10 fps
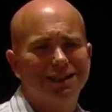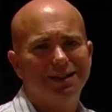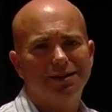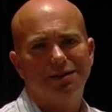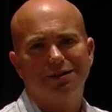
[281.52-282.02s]

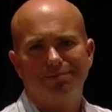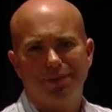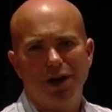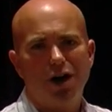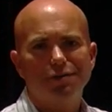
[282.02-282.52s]
the, uh,
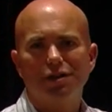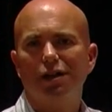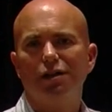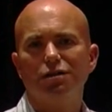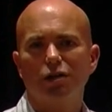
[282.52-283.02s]
the
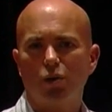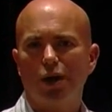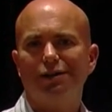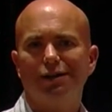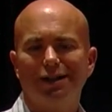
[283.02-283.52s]
offset isn't
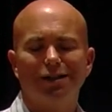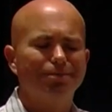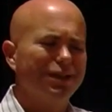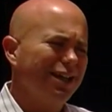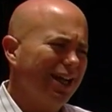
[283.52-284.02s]
quite there.
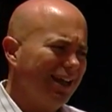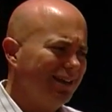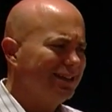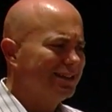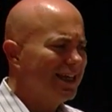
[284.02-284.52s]
And
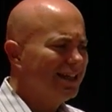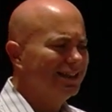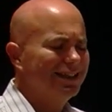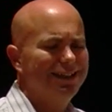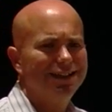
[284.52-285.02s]
then,
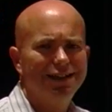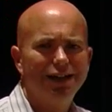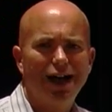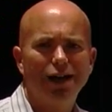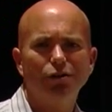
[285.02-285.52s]
secondly,
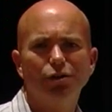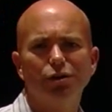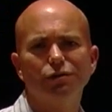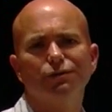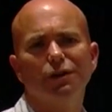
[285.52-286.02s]
I don't
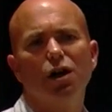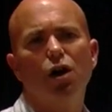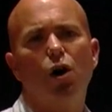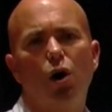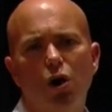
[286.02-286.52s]
know if
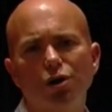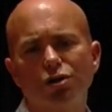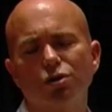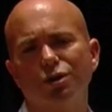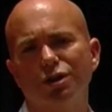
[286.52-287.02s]
all
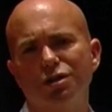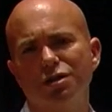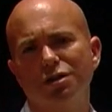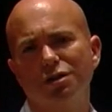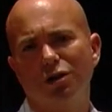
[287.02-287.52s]

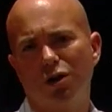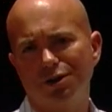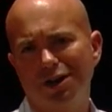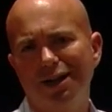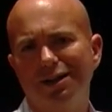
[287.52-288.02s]
storage, all
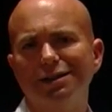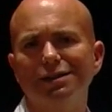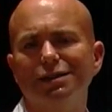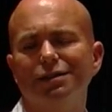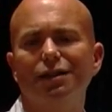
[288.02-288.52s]
data
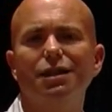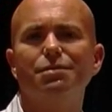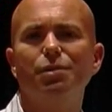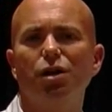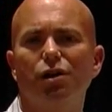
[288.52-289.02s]
needs
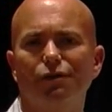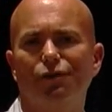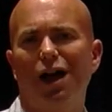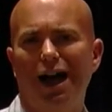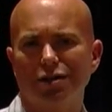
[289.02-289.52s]
to be on
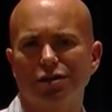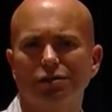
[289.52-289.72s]
flash